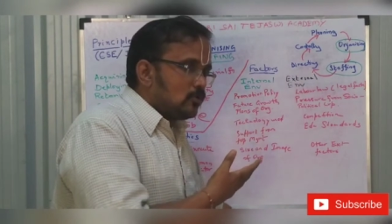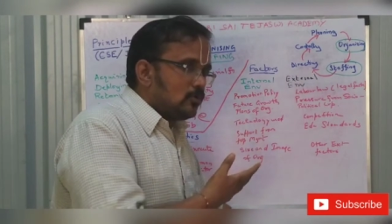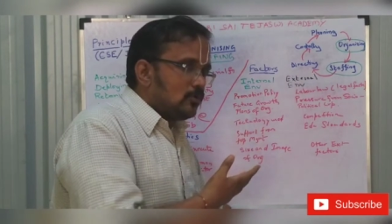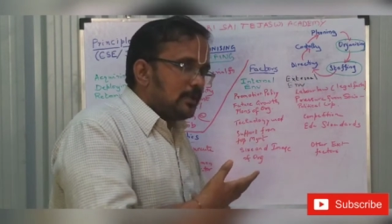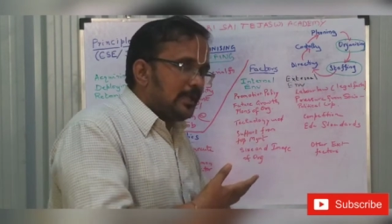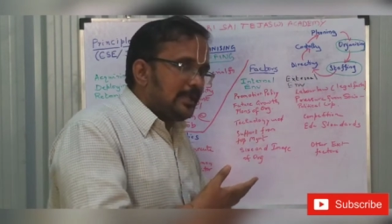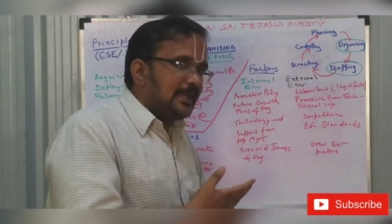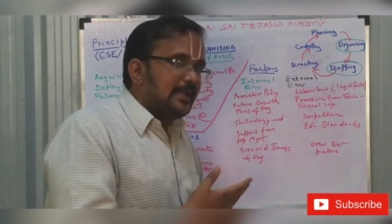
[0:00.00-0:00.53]

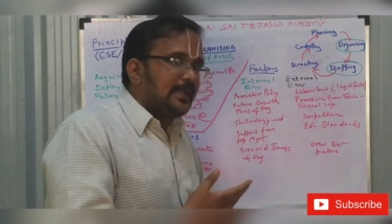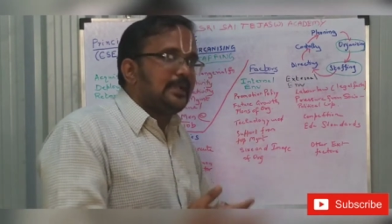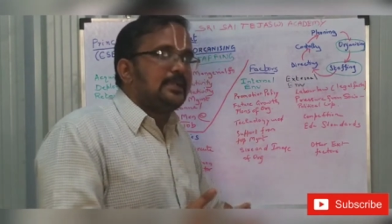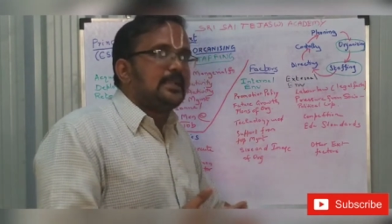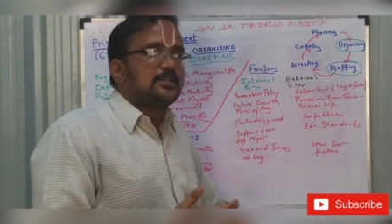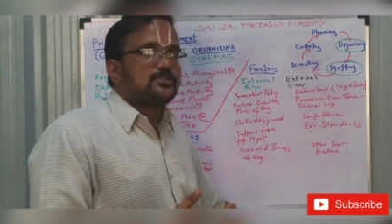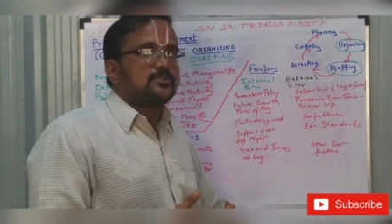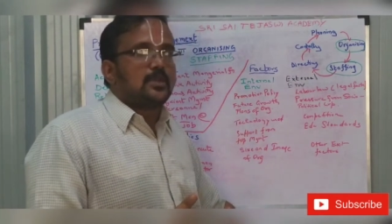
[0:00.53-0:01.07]
So in an
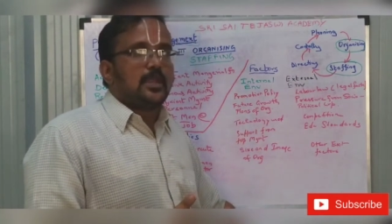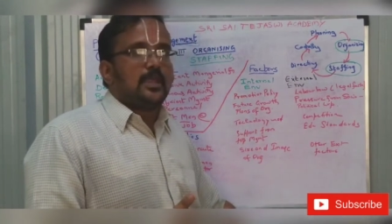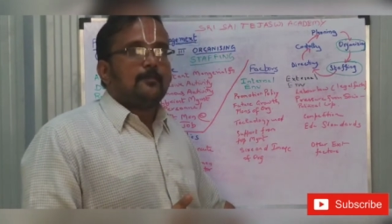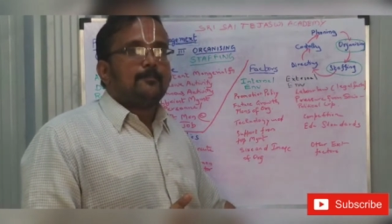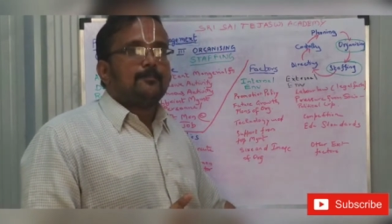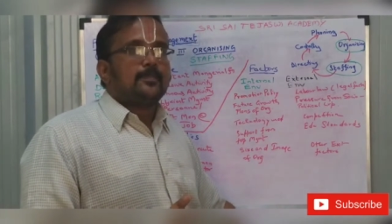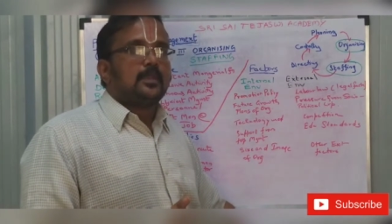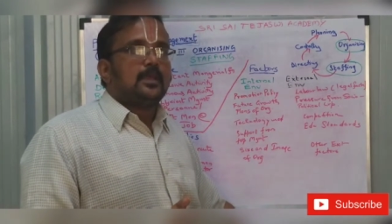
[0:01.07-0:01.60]

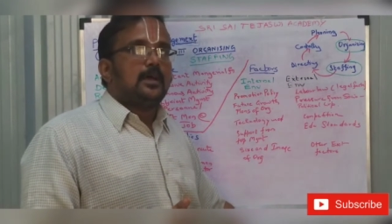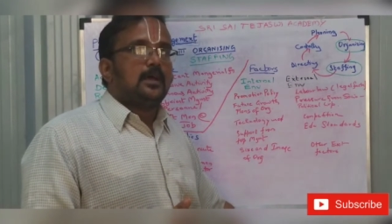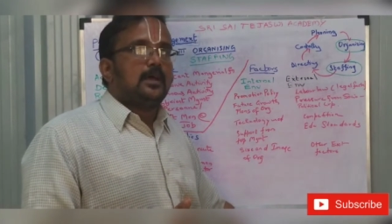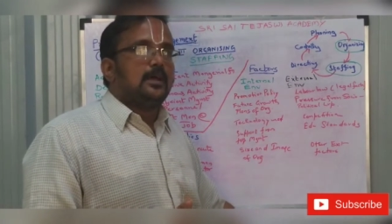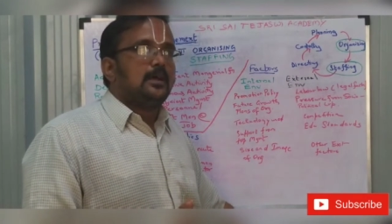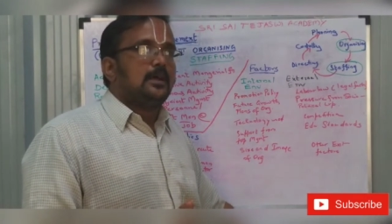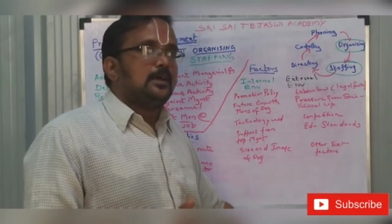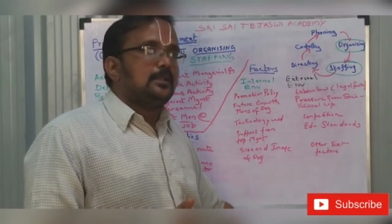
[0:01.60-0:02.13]
industry,
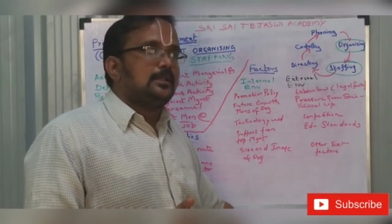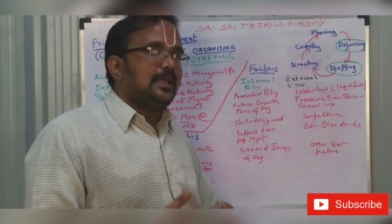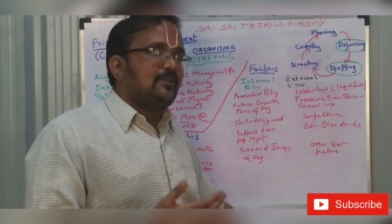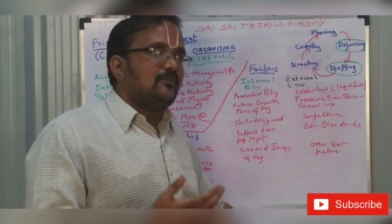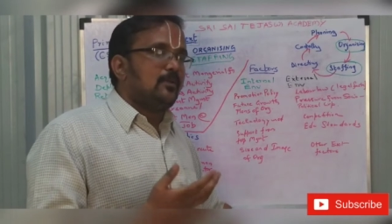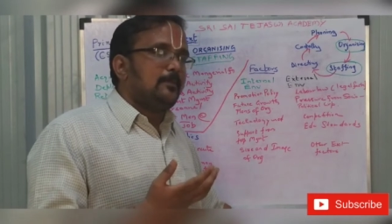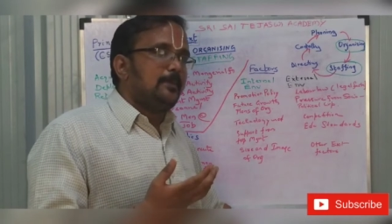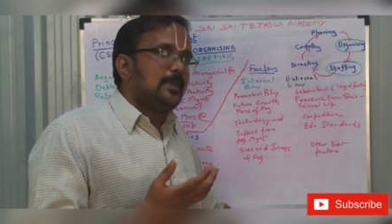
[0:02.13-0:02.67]

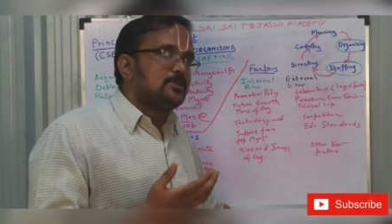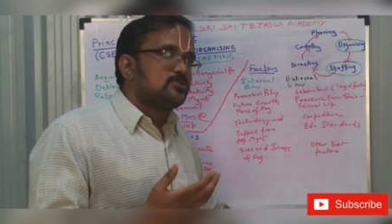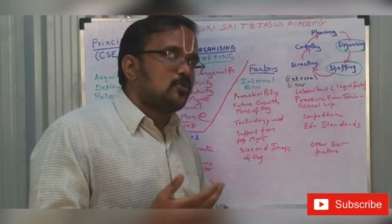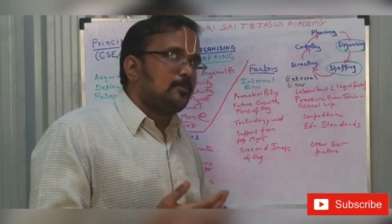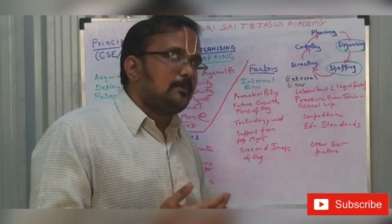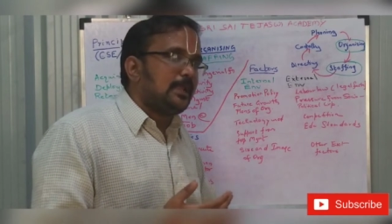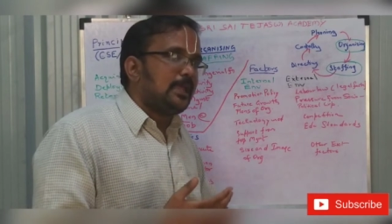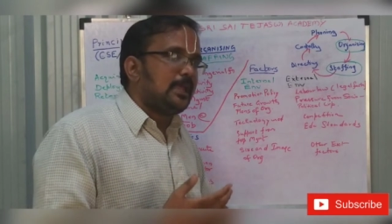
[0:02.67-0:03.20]
there will be
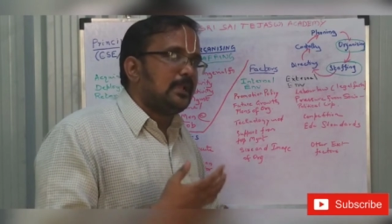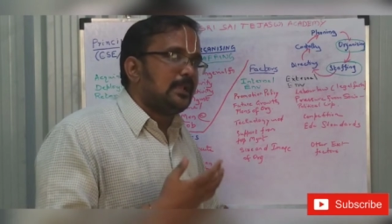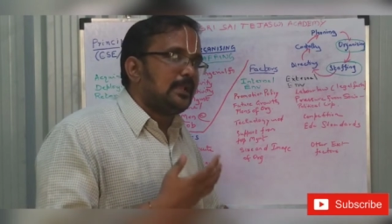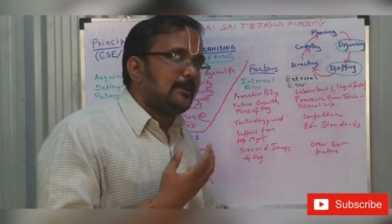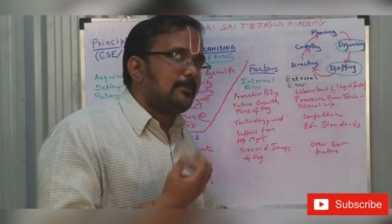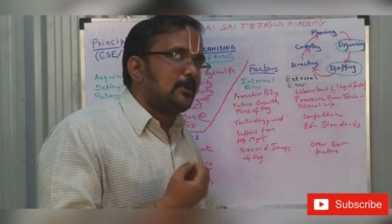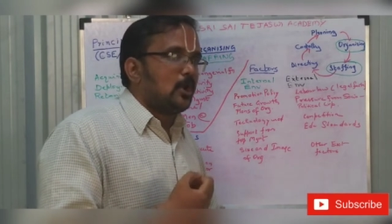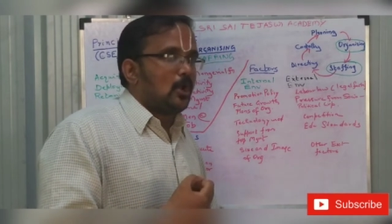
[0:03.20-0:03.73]
so
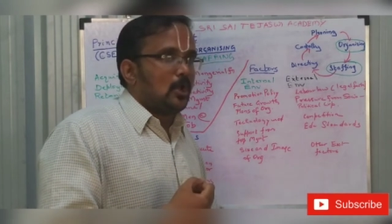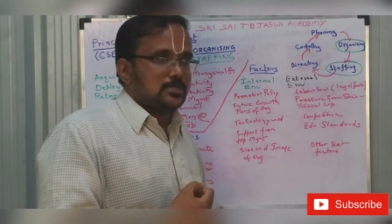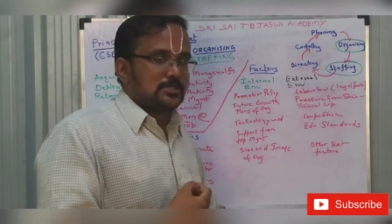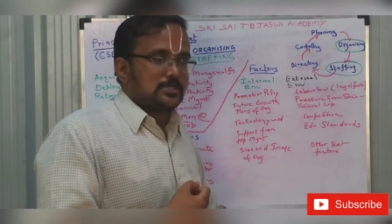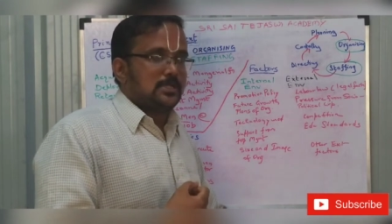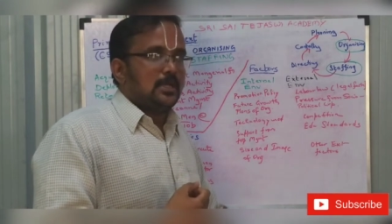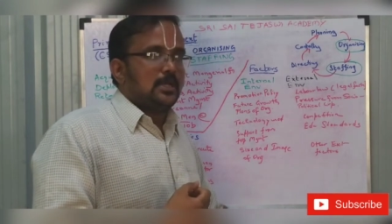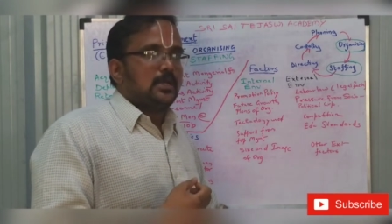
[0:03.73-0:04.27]
many labor
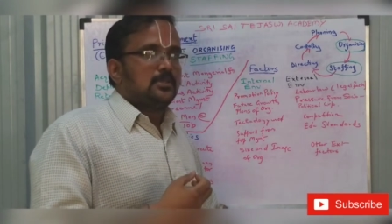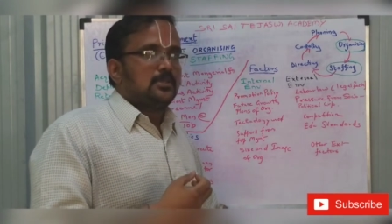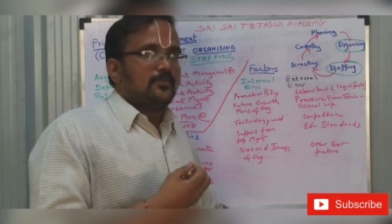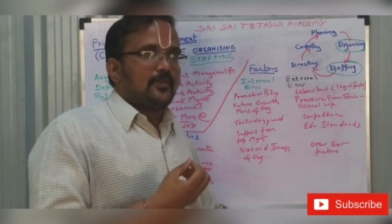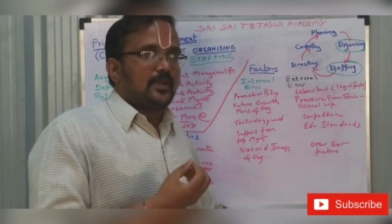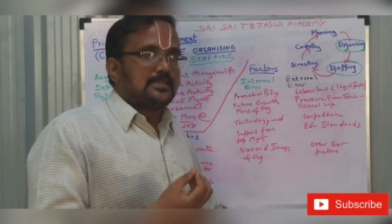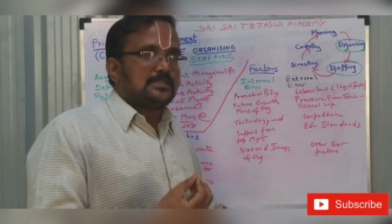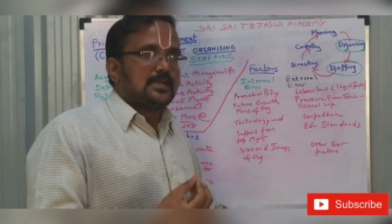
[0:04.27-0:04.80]
laws.
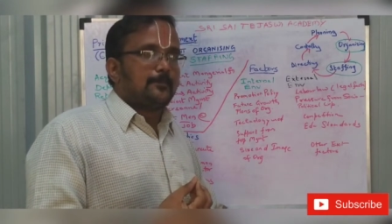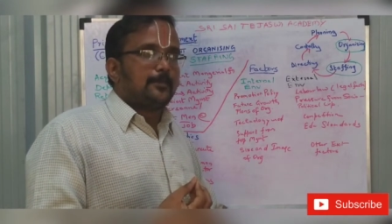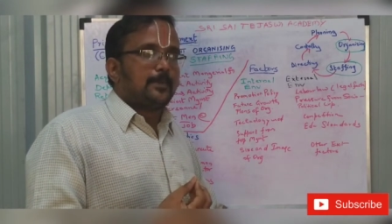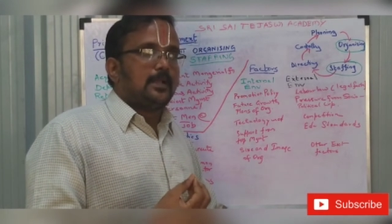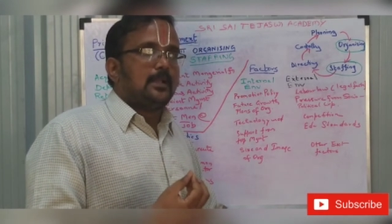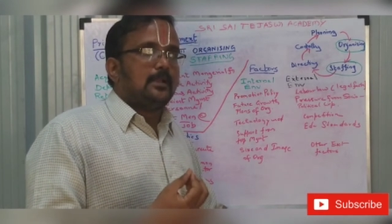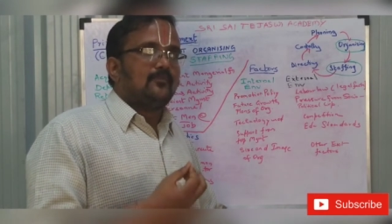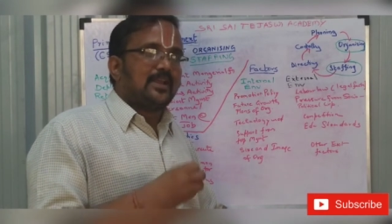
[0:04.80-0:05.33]
So for
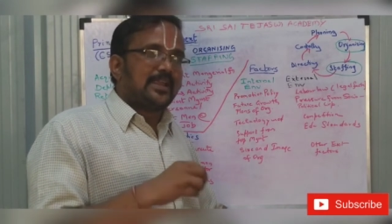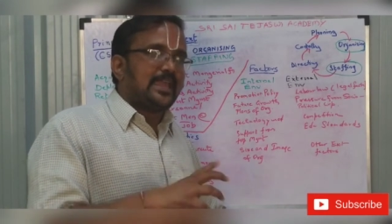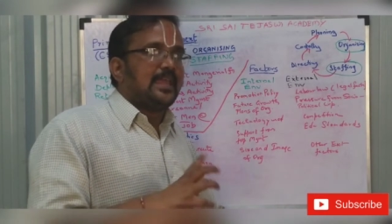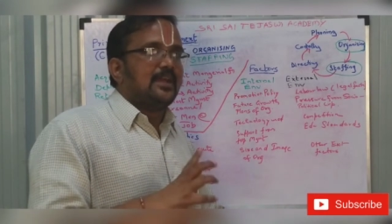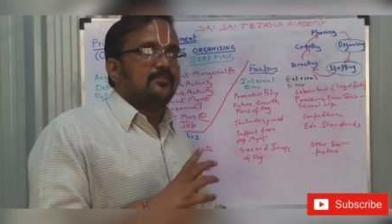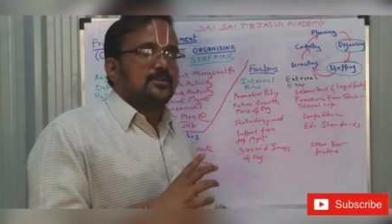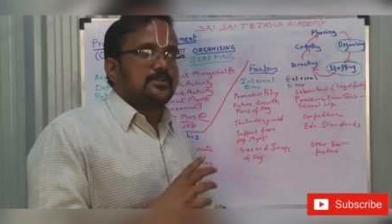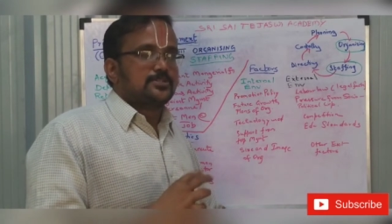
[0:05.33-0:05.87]
example,
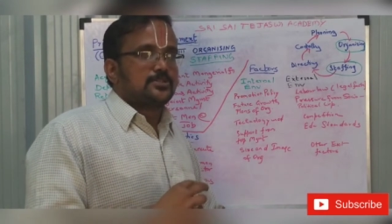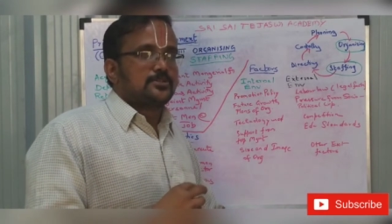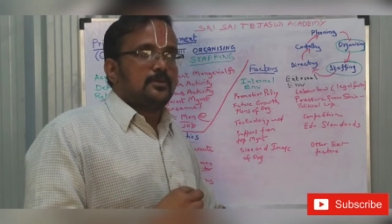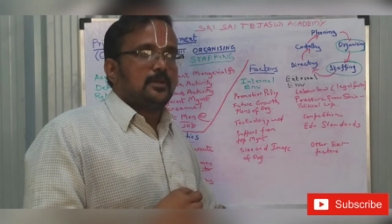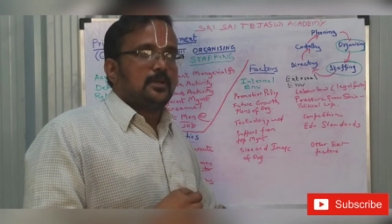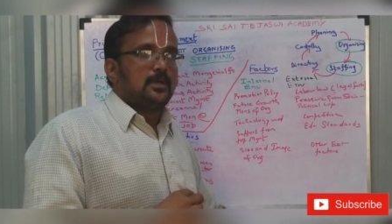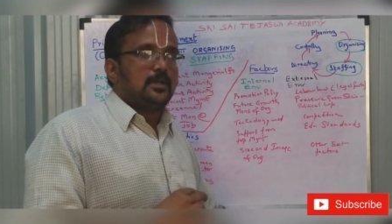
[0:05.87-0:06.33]
working hours.